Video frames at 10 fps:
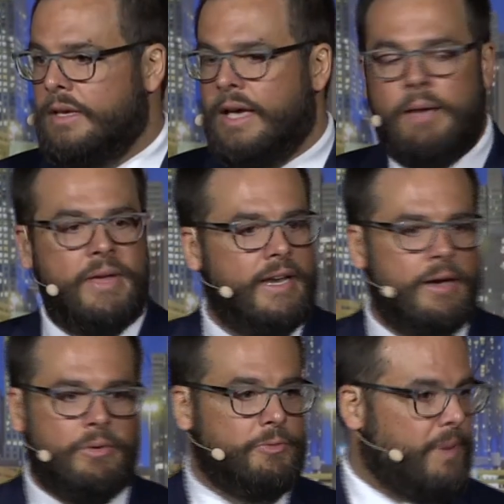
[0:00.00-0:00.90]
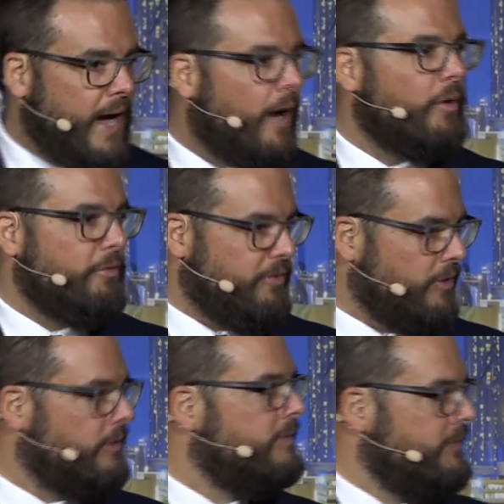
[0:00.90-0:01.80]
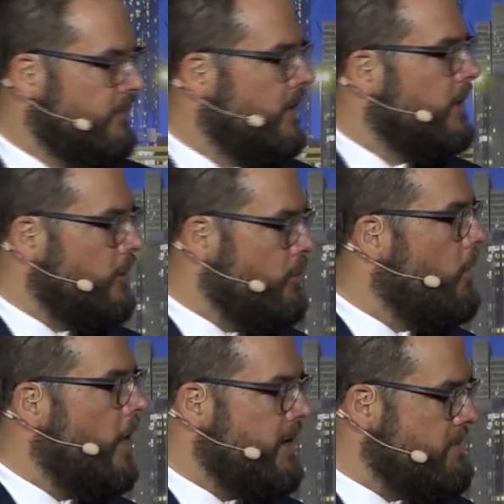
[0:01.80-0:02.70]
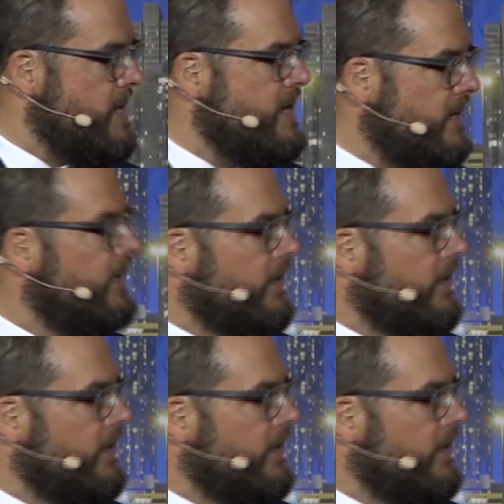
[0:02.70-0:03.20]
I mean, it was powerful. You wanted me